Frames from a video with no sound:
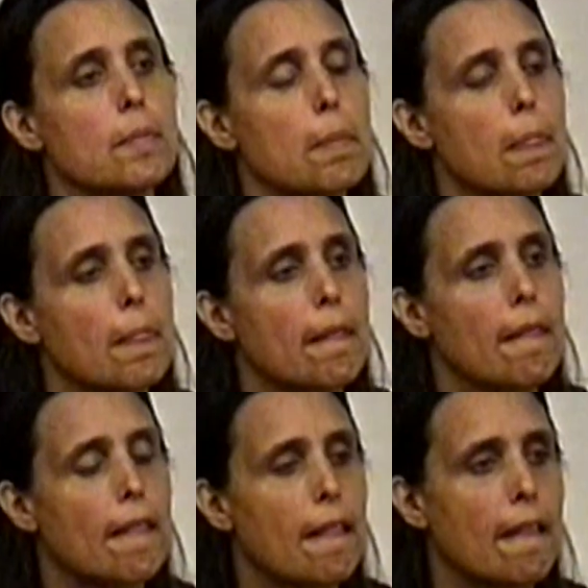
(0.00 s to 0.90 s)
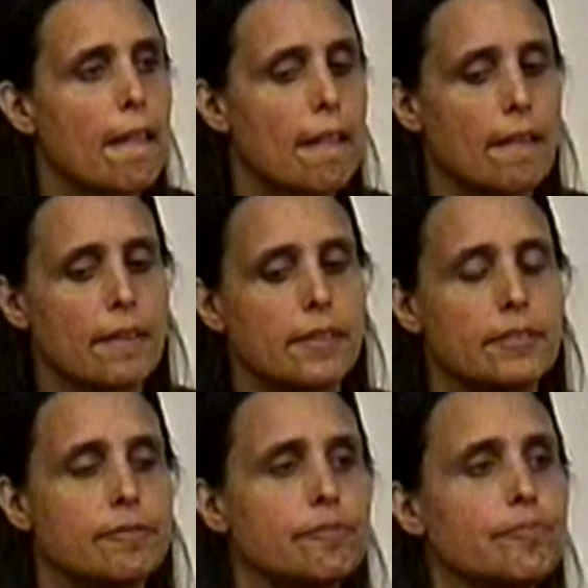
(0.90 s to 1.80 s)
I heard somewhere that
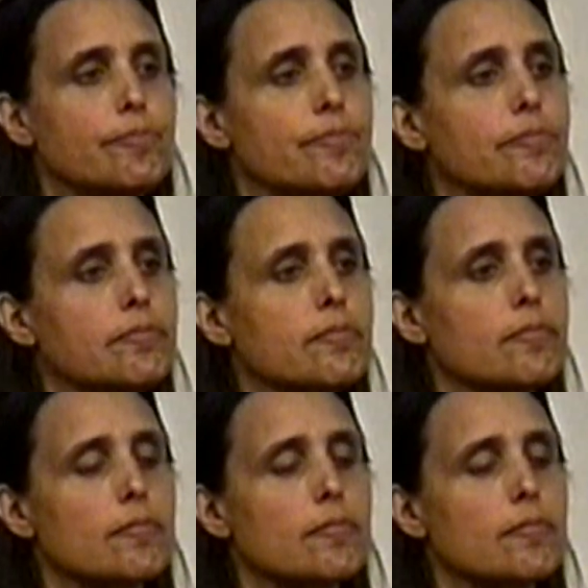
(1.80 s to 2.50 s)
60%